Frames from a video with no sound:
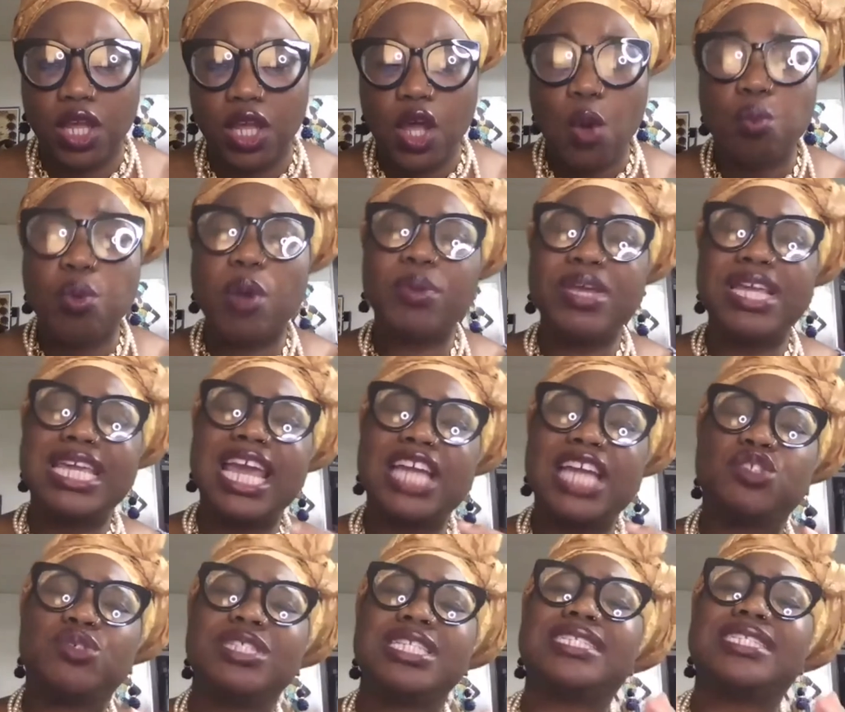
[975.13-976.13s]
where we get
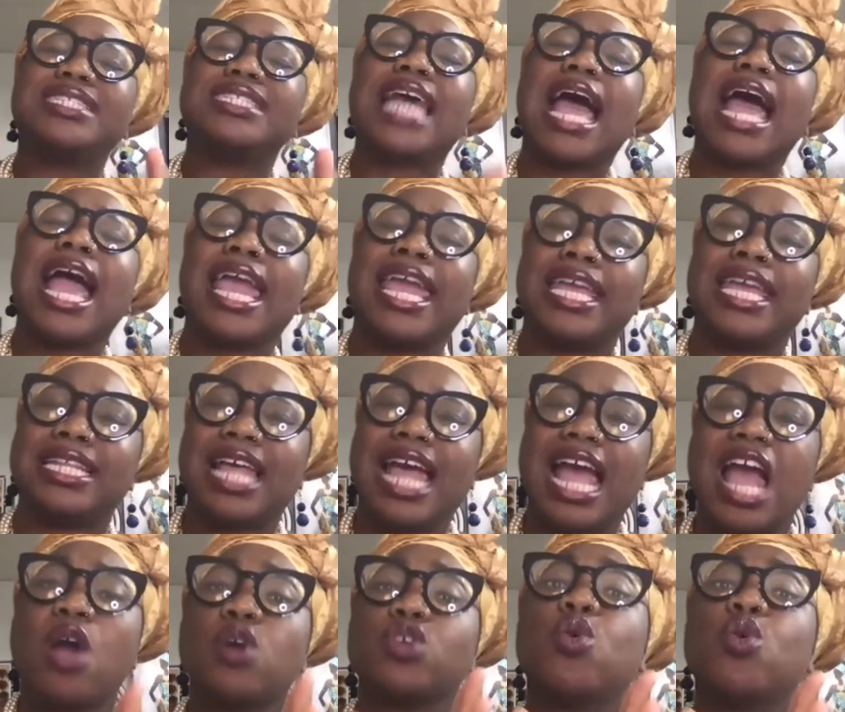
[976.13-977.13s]
to design
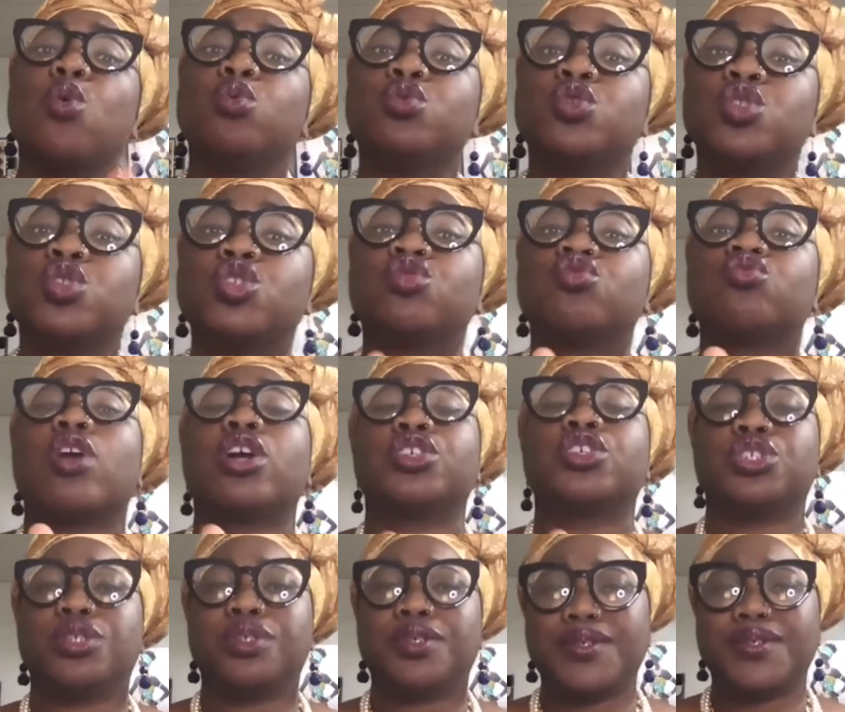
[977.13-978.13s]
our own
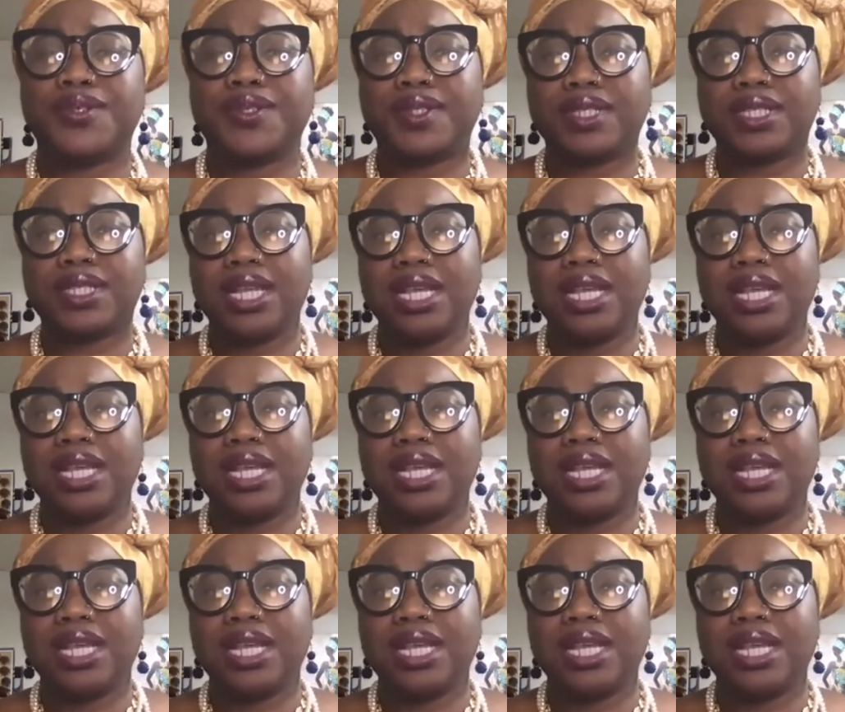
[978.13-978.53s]
structures,